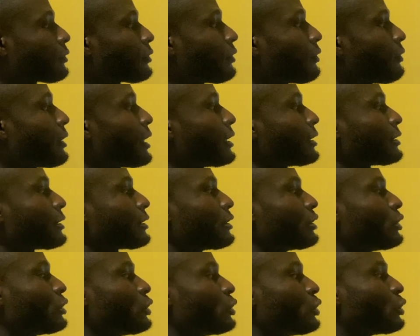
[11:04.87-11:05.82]
Right.
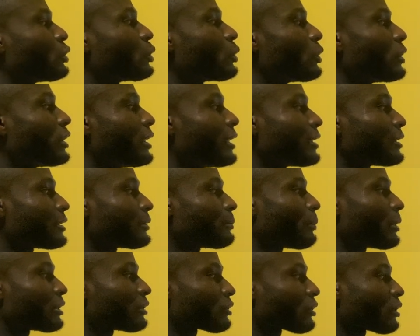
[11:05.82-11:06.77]
So this
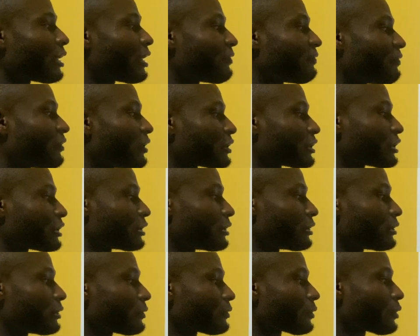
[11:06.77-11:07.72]
particular
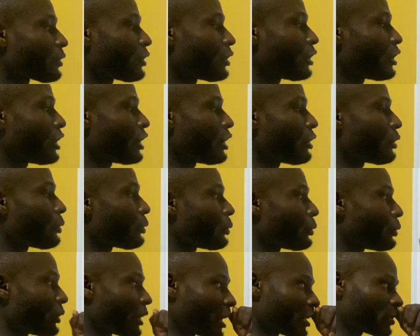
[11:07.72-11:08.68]
function,
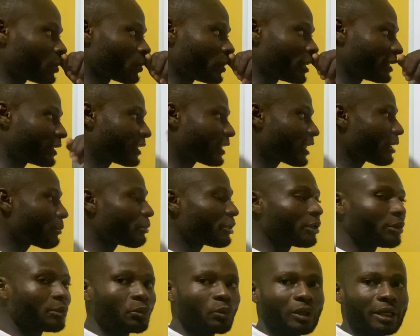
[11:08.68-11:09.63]
we are to
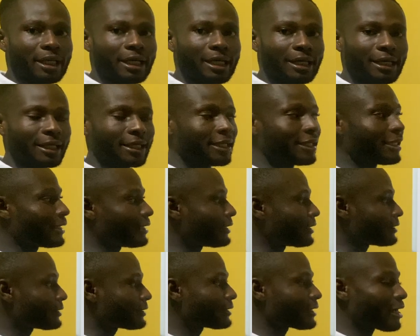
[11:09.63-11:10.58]
determine whether it
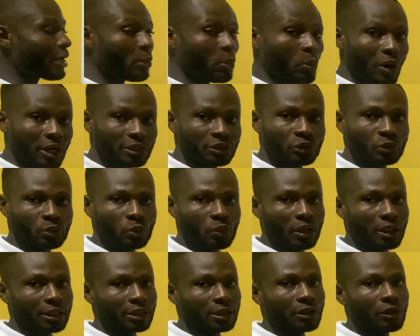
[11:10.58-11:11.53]
is a
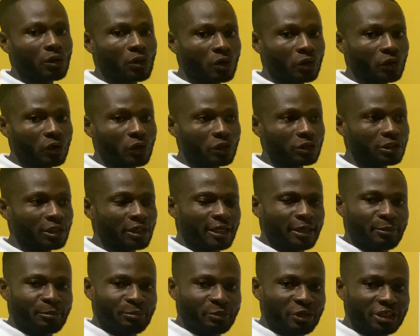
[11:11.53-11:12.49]
one-to-one or not.
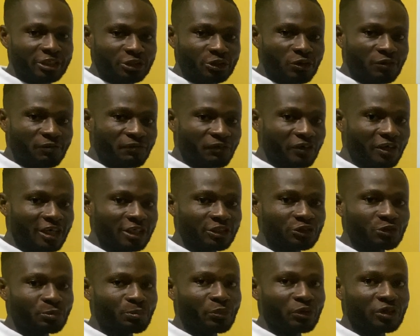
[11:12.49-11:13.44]
Please don't forget
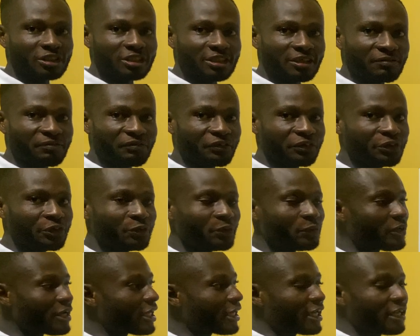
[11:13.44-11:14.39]
to pause the video
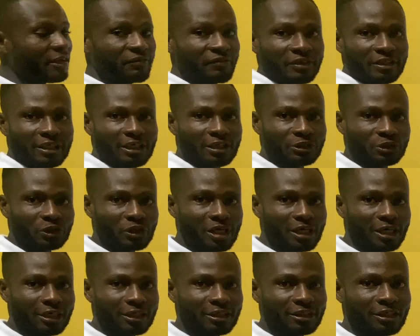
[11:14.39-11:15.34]
and give it a try.
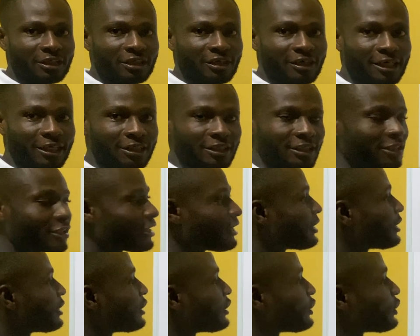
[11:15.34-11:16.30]
Right.
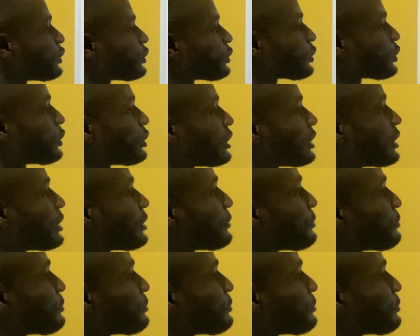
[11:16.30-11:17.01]
Good.